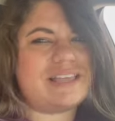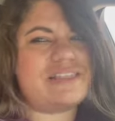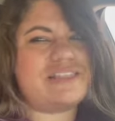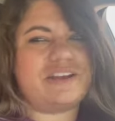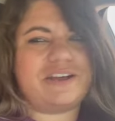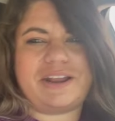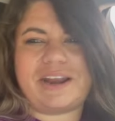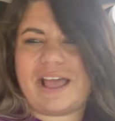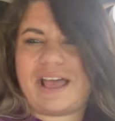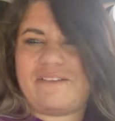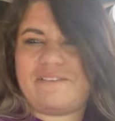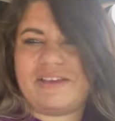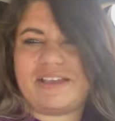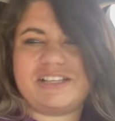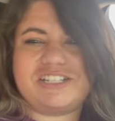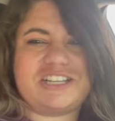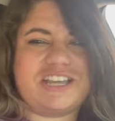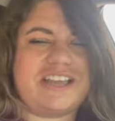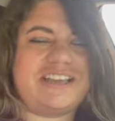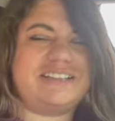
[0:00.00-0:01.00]
They're going to have
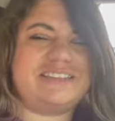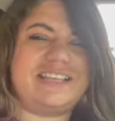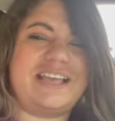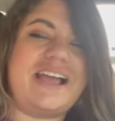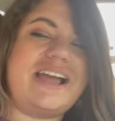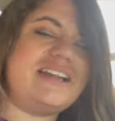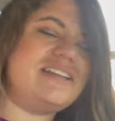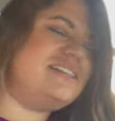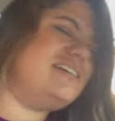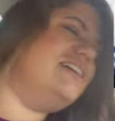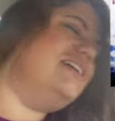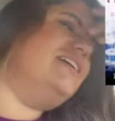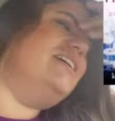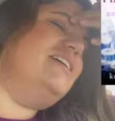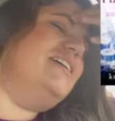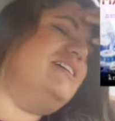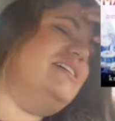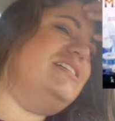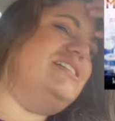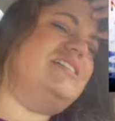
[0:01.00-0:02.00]
HEA at the end,
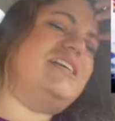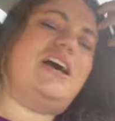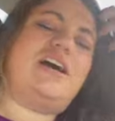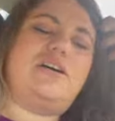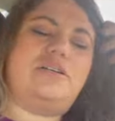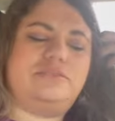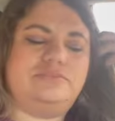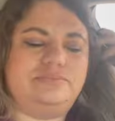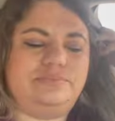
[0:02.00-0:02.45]
so